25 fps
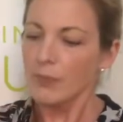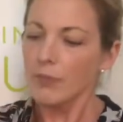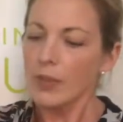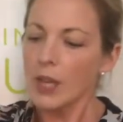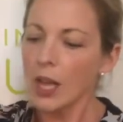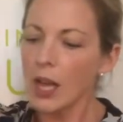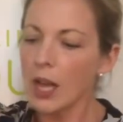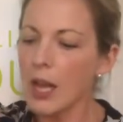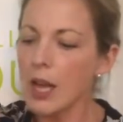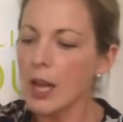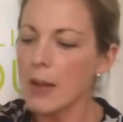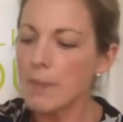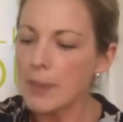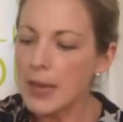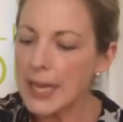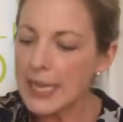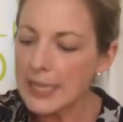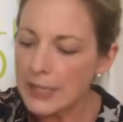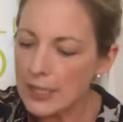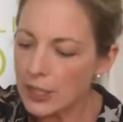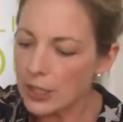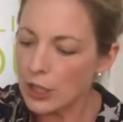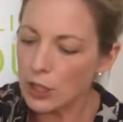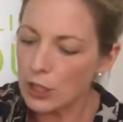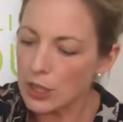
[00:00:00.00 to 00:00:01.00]

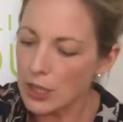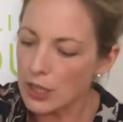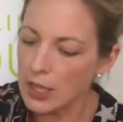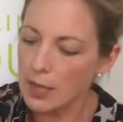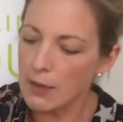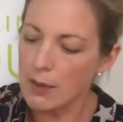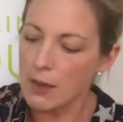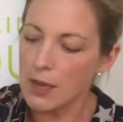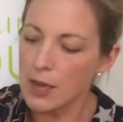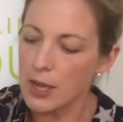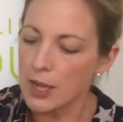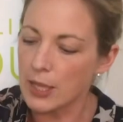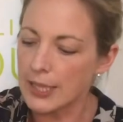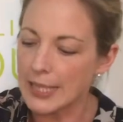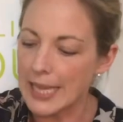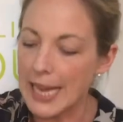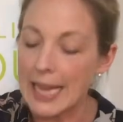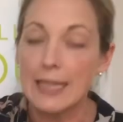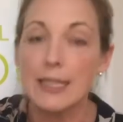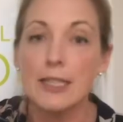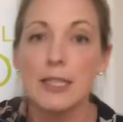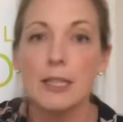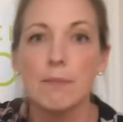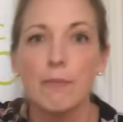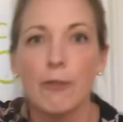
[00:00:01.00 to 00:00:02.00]
into the
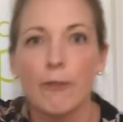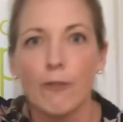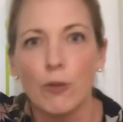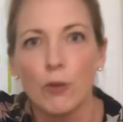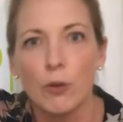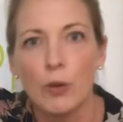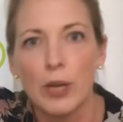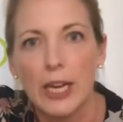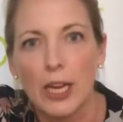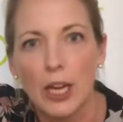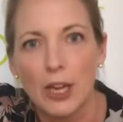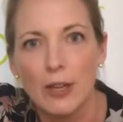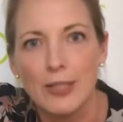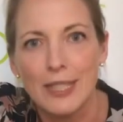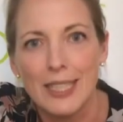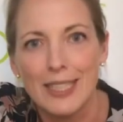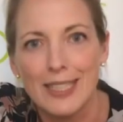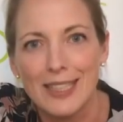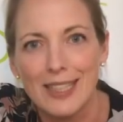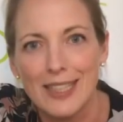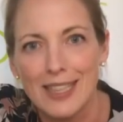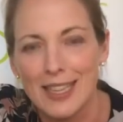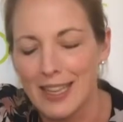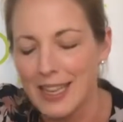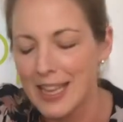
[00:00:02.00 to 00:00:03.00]
tendon before it goes
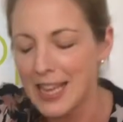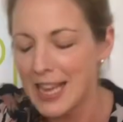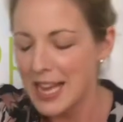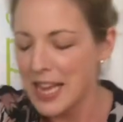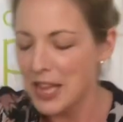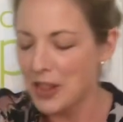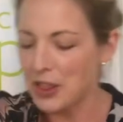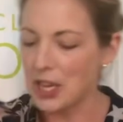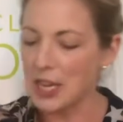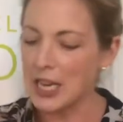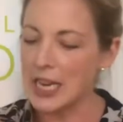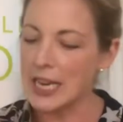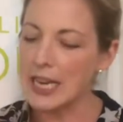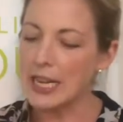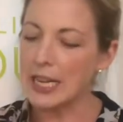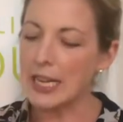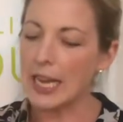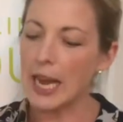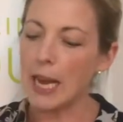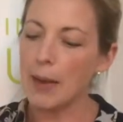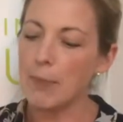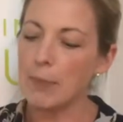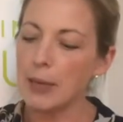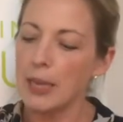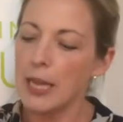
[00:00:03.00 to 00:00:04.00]
into the
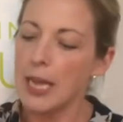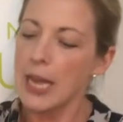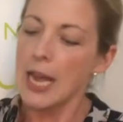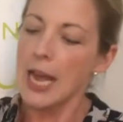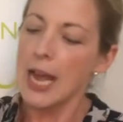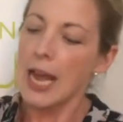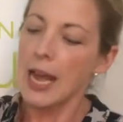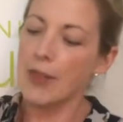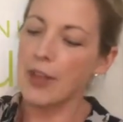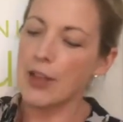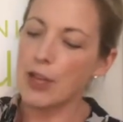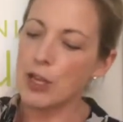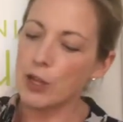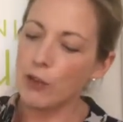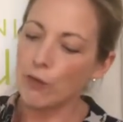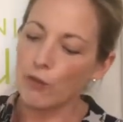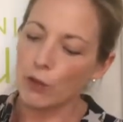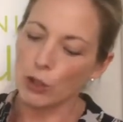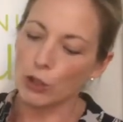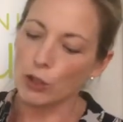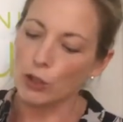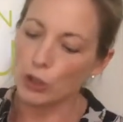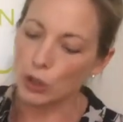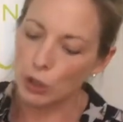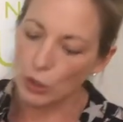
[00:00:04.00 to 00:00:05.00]
kneecap. And then you've
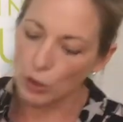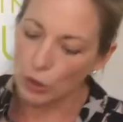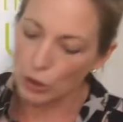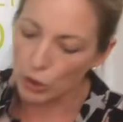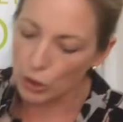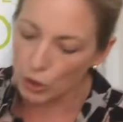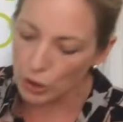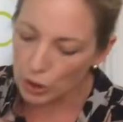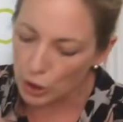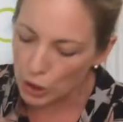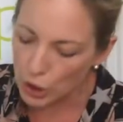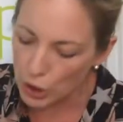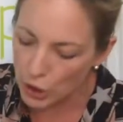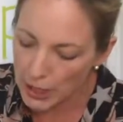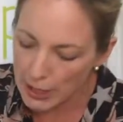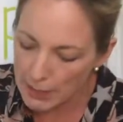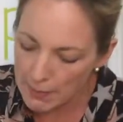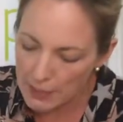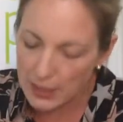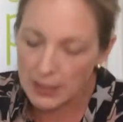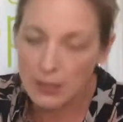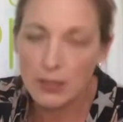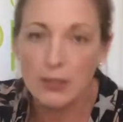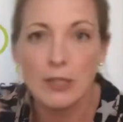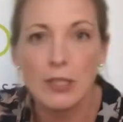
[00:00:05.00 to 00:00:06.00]
got your shin
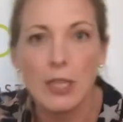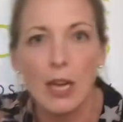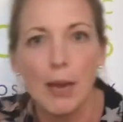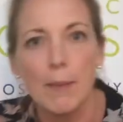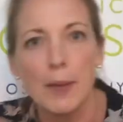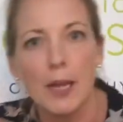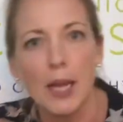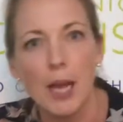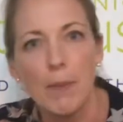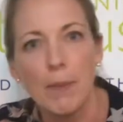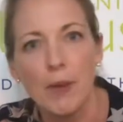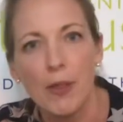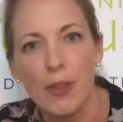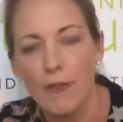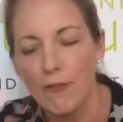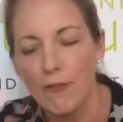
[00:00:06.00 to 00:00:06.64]
muscles coming up at the